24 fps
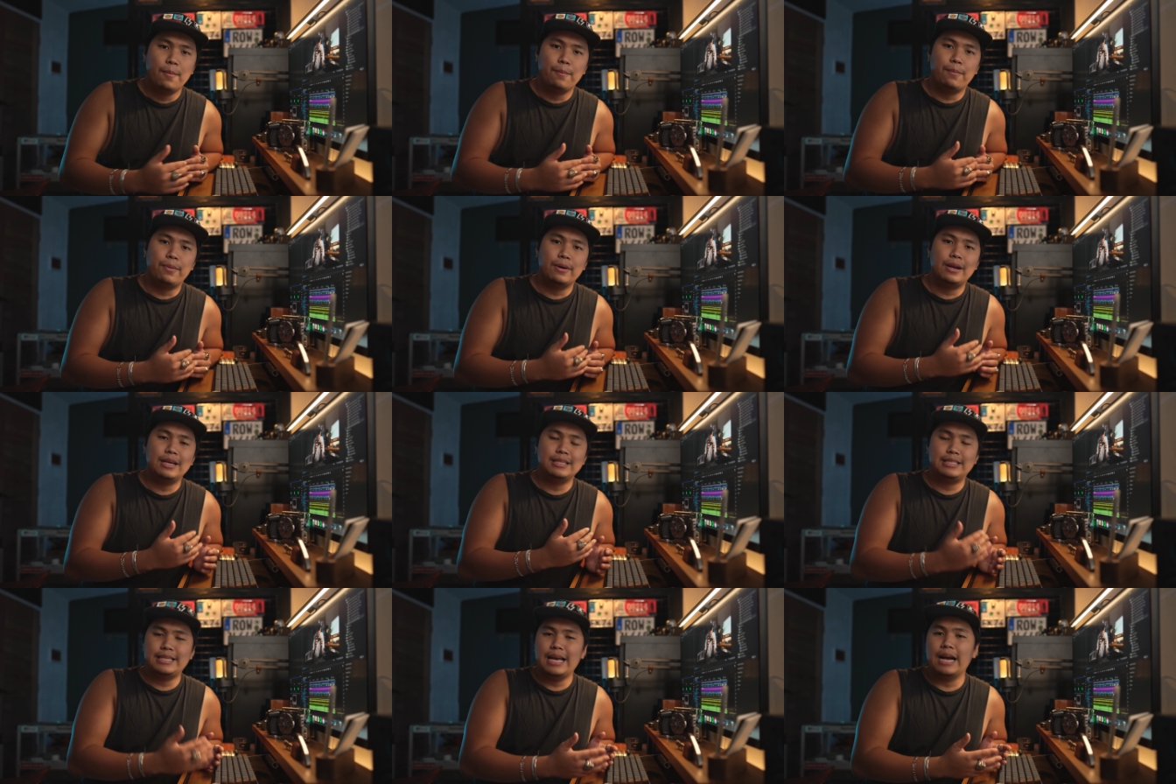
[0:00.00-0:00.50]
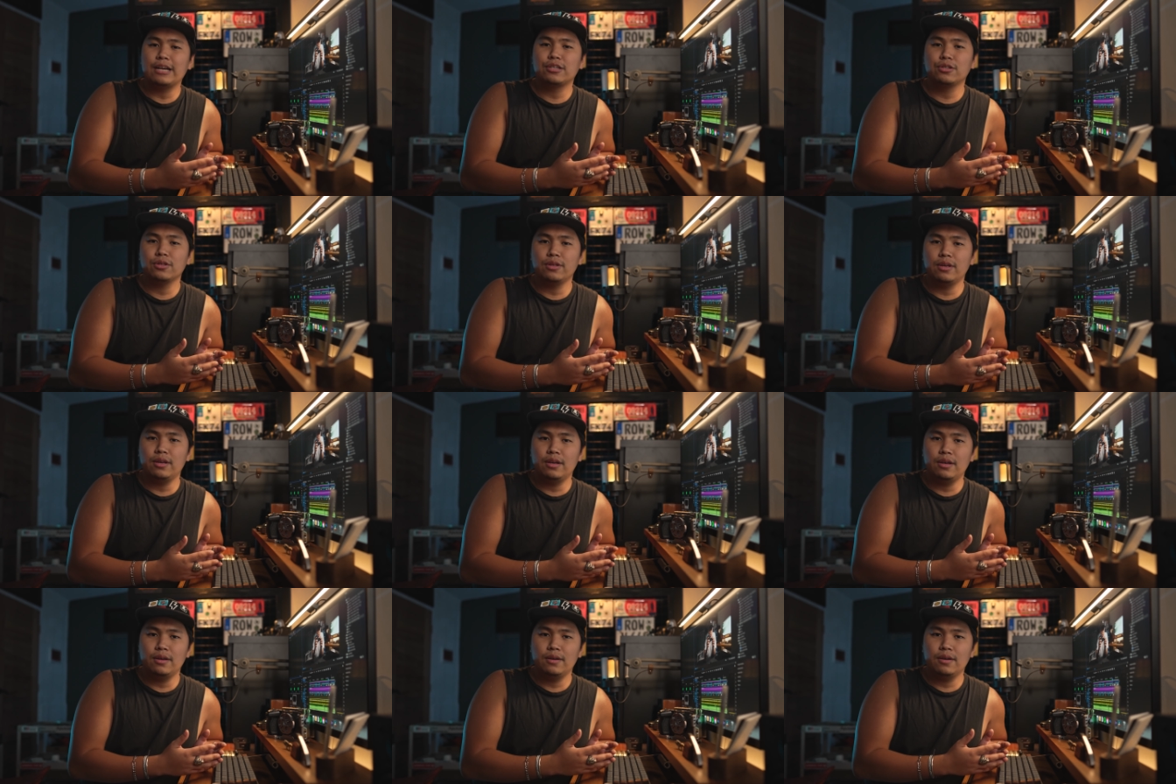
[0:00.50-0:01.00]
but it's
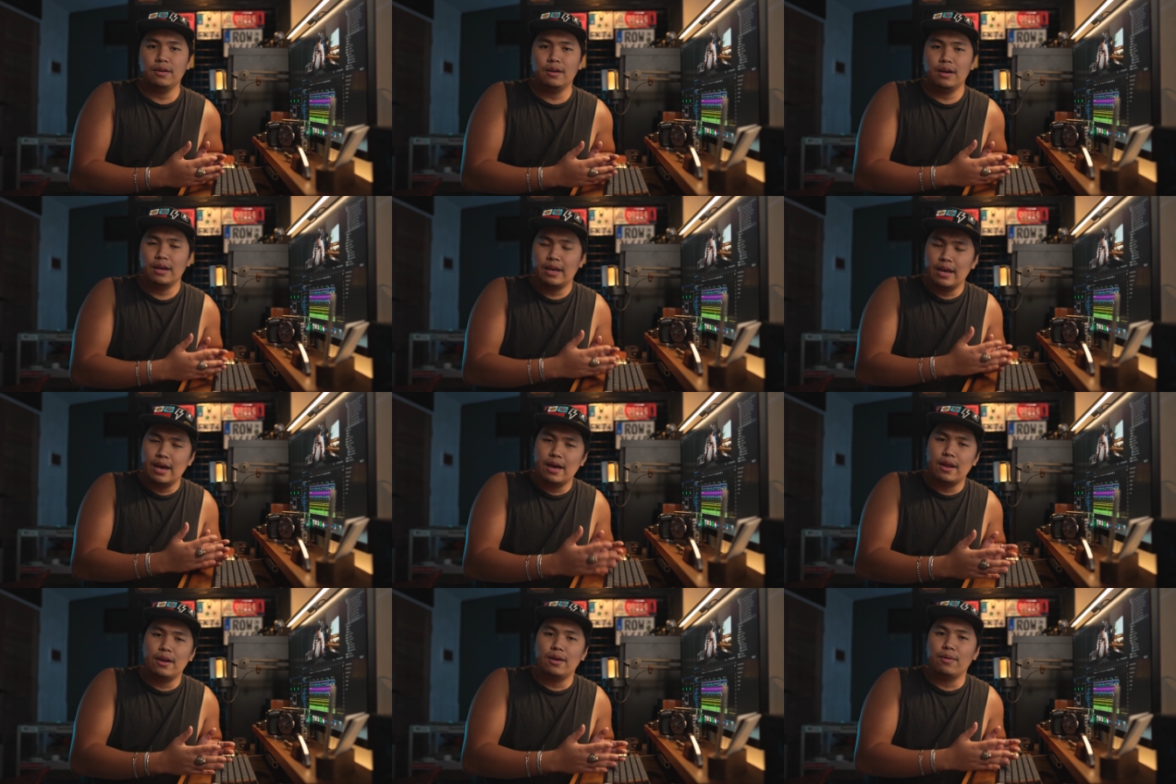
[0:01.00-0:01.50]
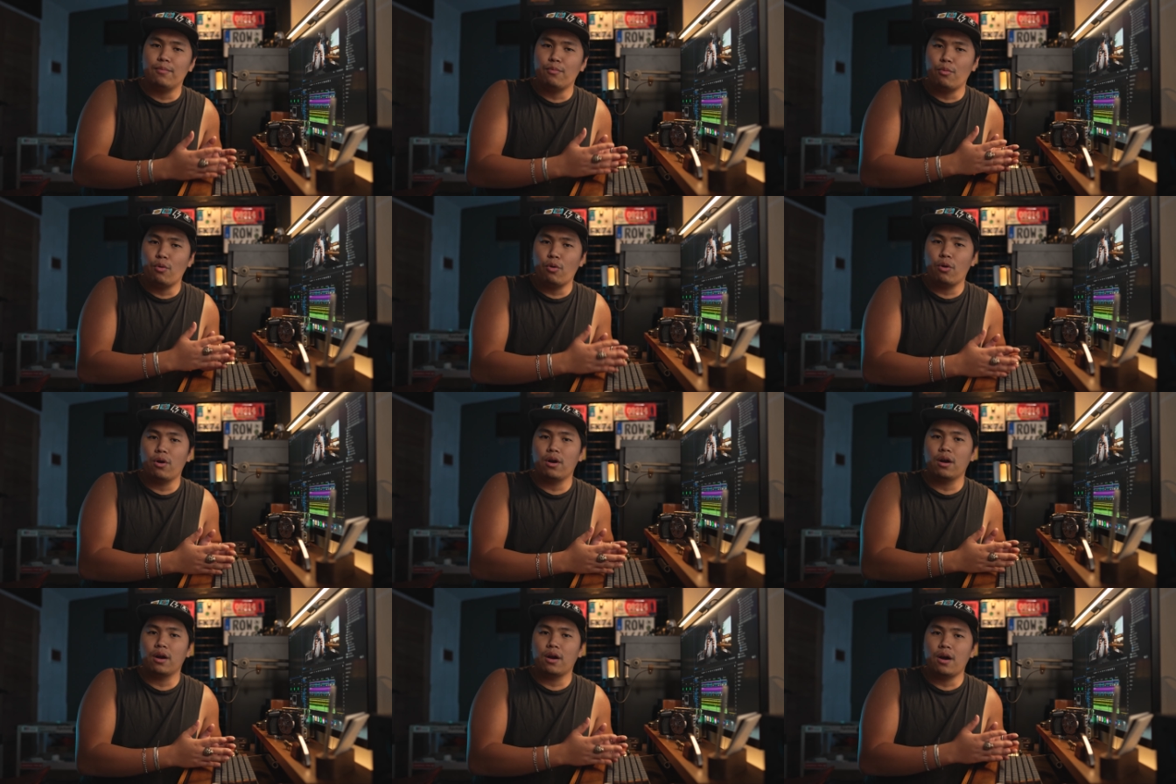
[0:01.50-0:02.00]
actually, again, a
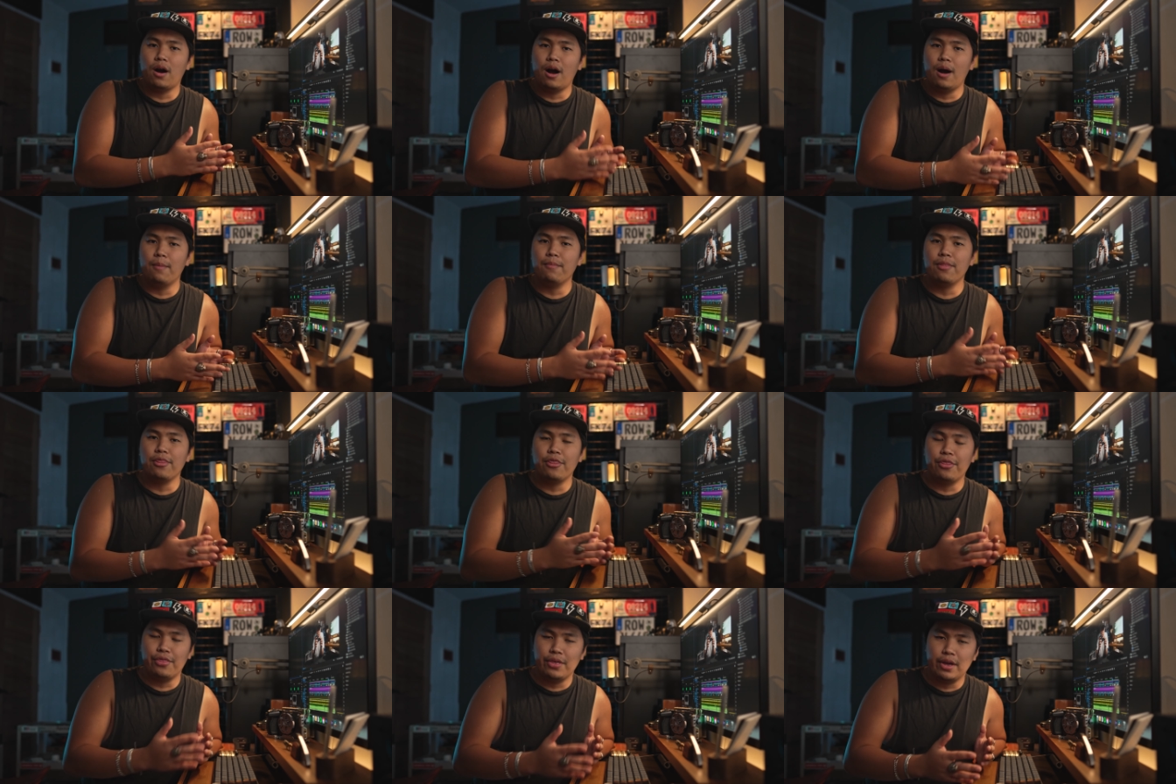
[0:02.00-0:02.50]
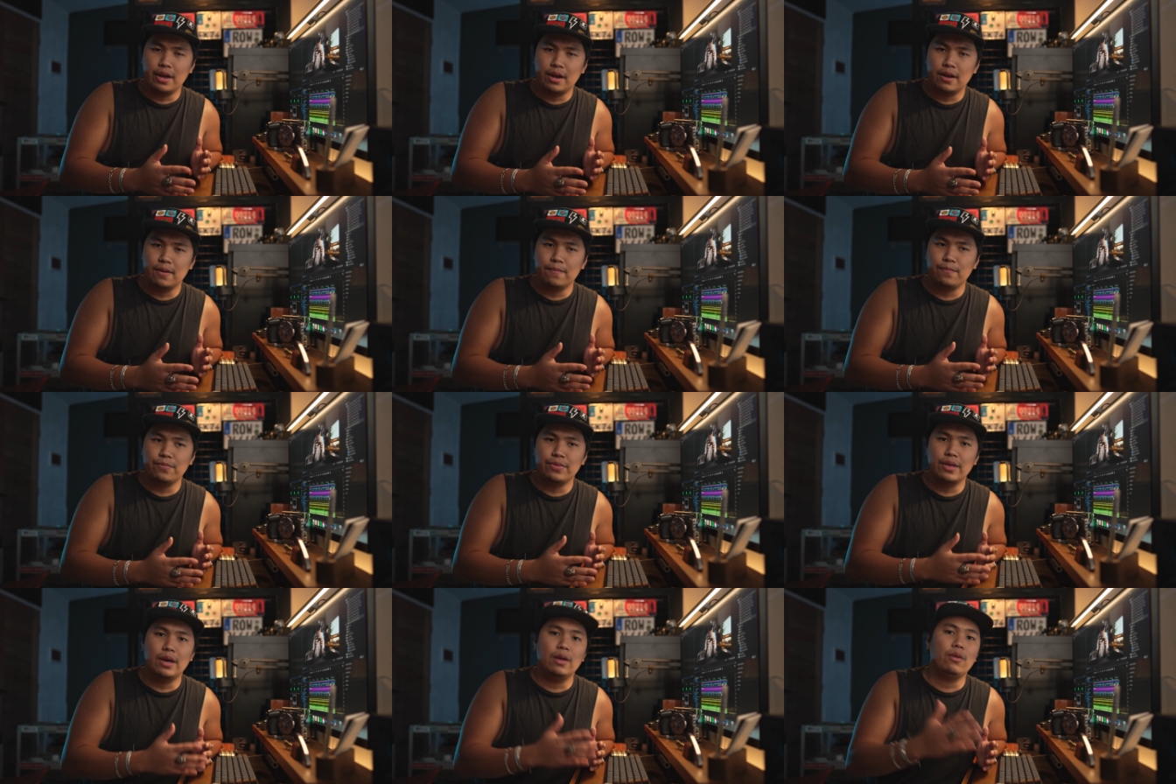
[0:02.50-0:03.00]
more common
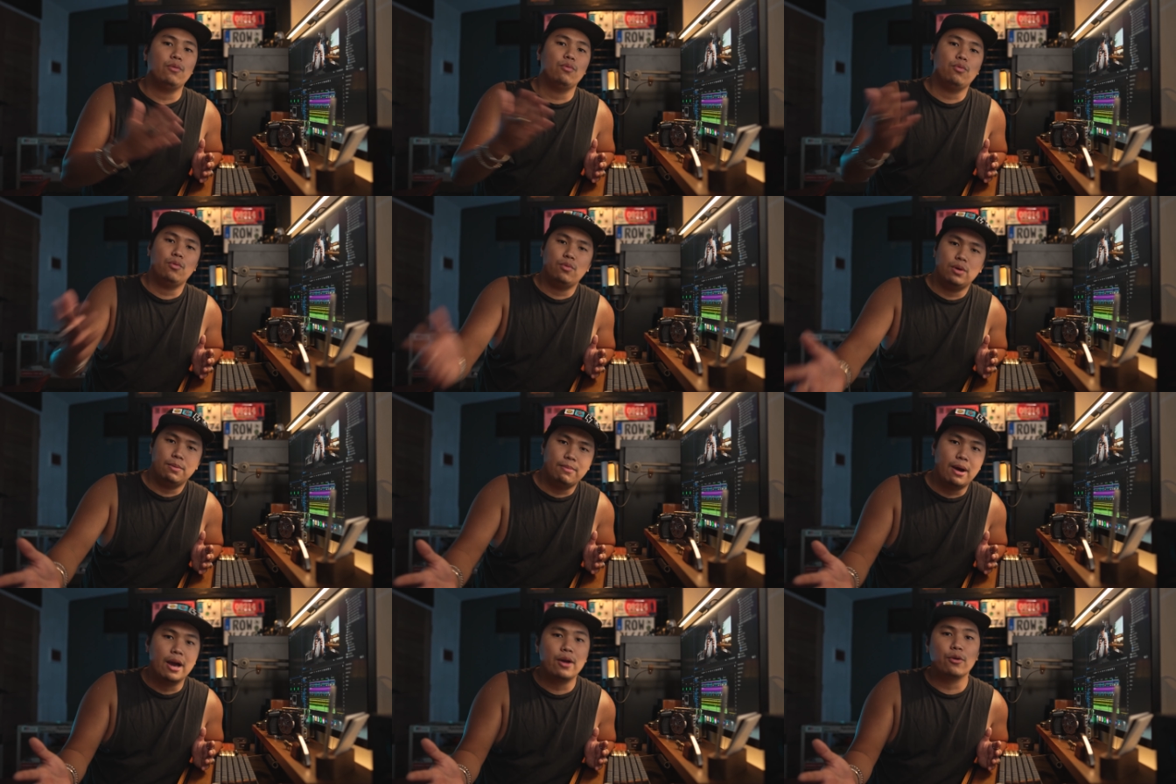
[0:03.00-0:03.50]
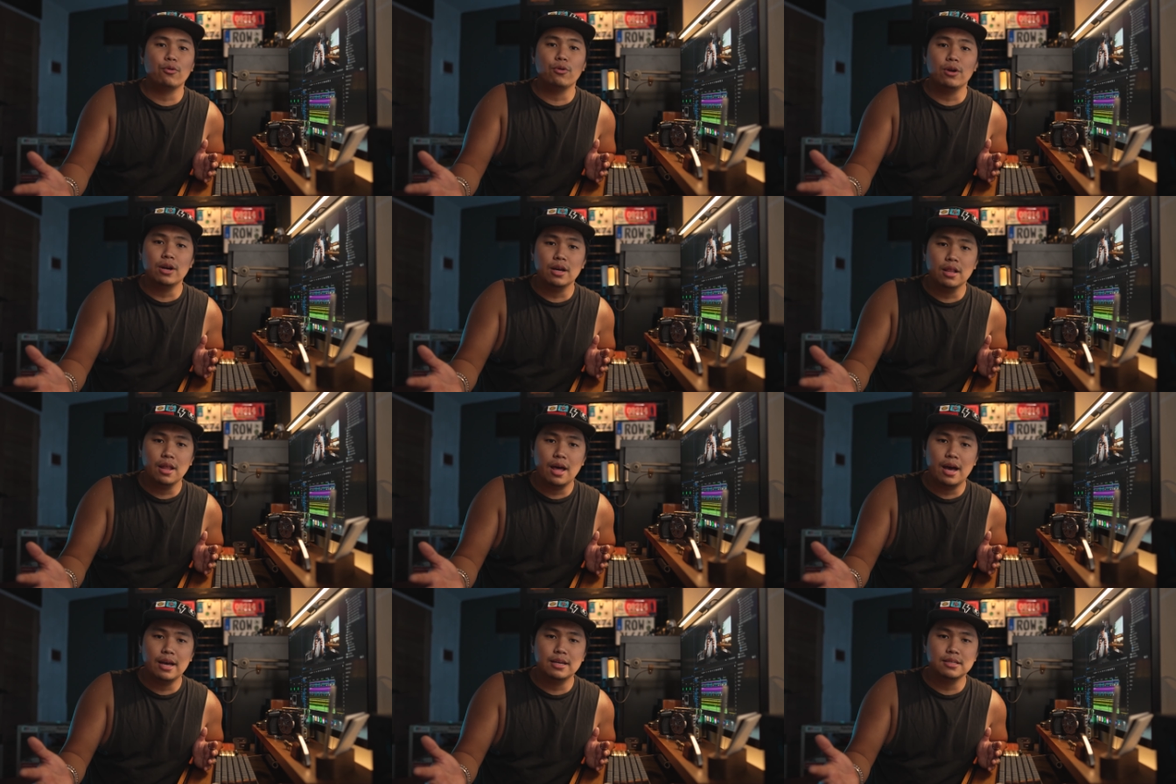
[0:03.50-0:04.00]
thing than we might
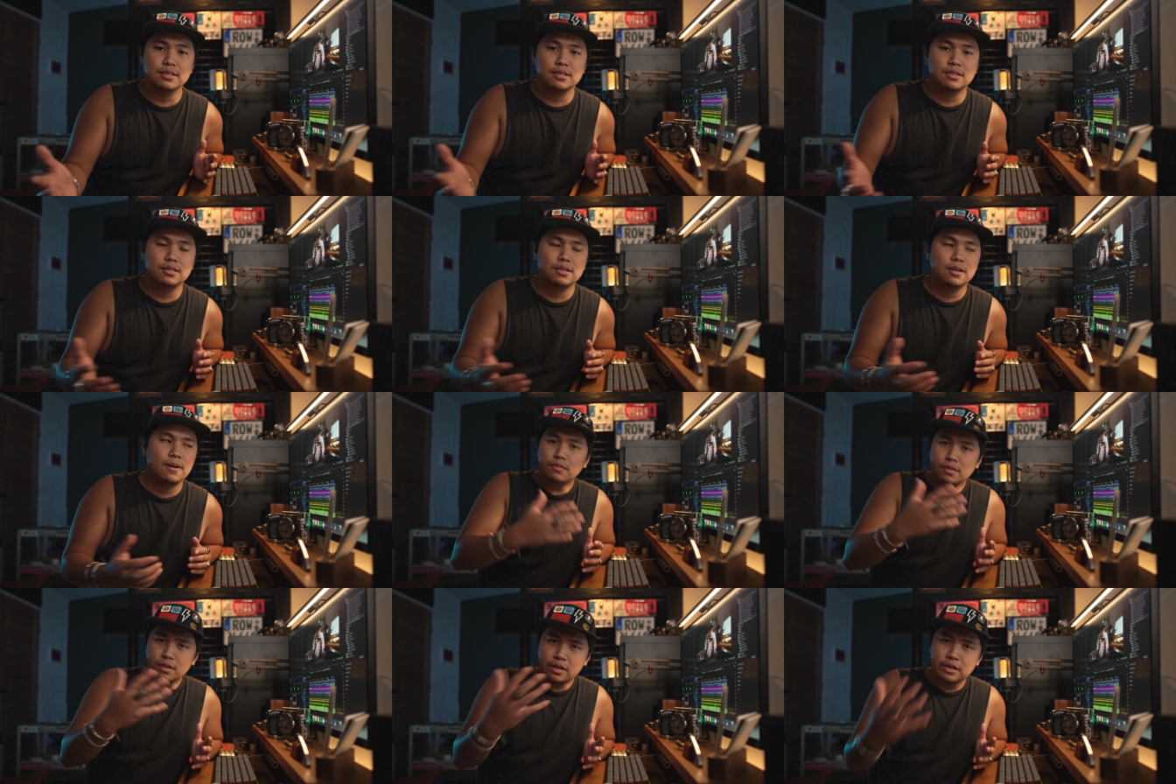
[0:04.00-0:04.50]
realize.